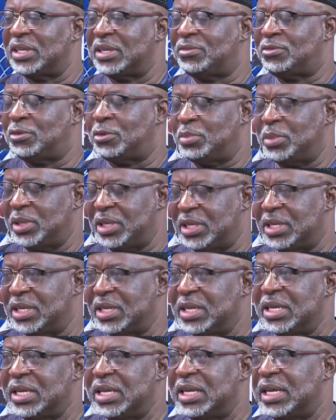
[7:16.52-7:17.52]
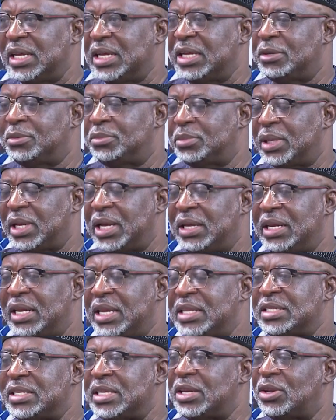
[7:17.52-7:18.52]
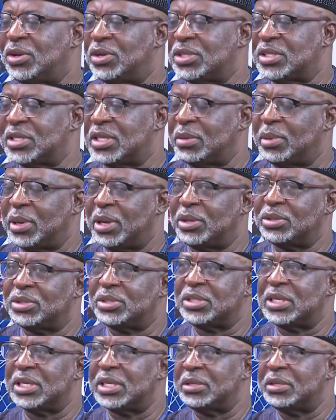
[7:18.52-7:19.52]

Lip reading: for me. I learned a lot about